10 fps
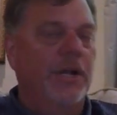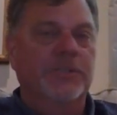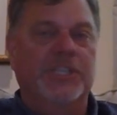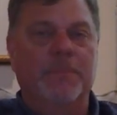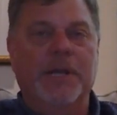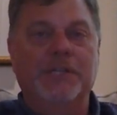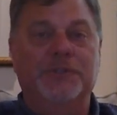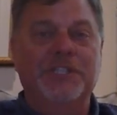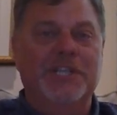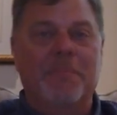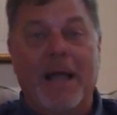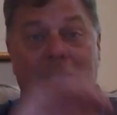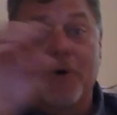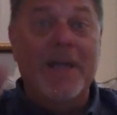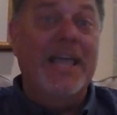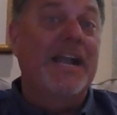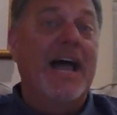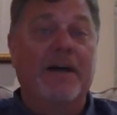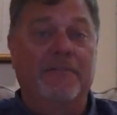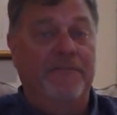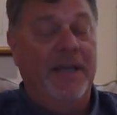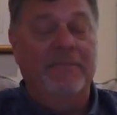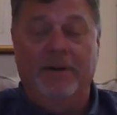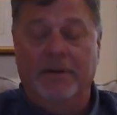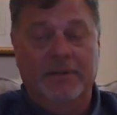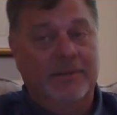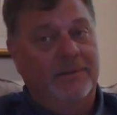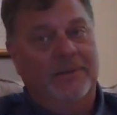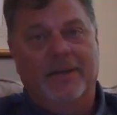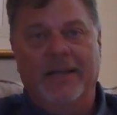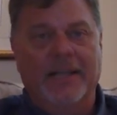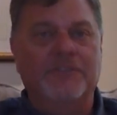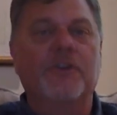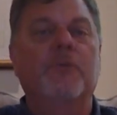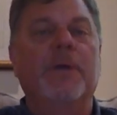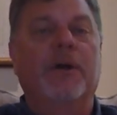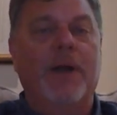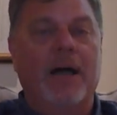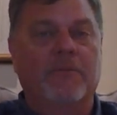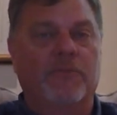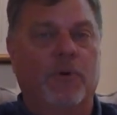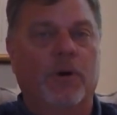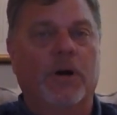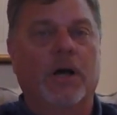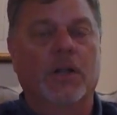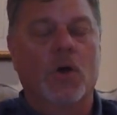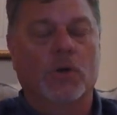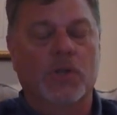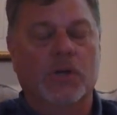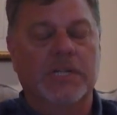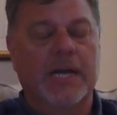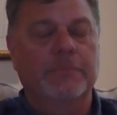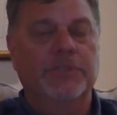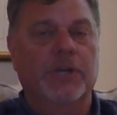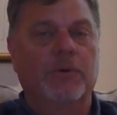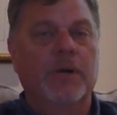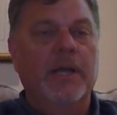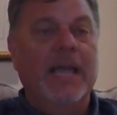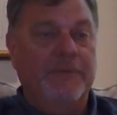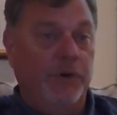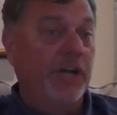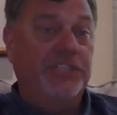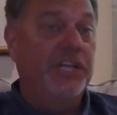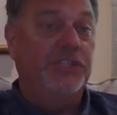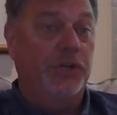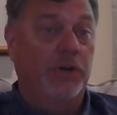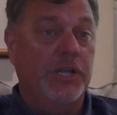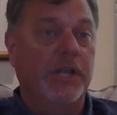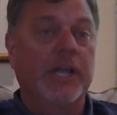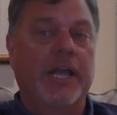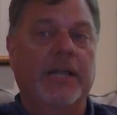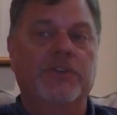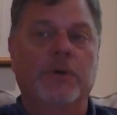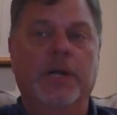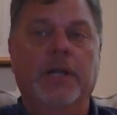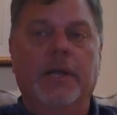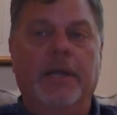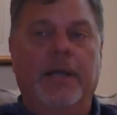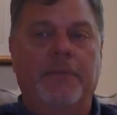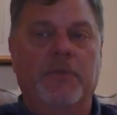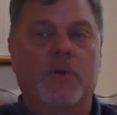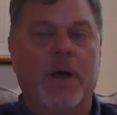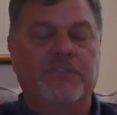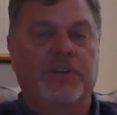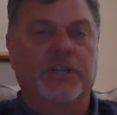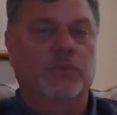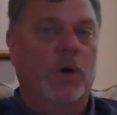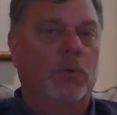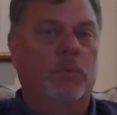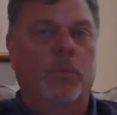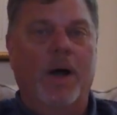some industries that might go in and out of favor. It's going to be around for a long, long time. So if you're interested, certainly you can get into it. And then the question is, well,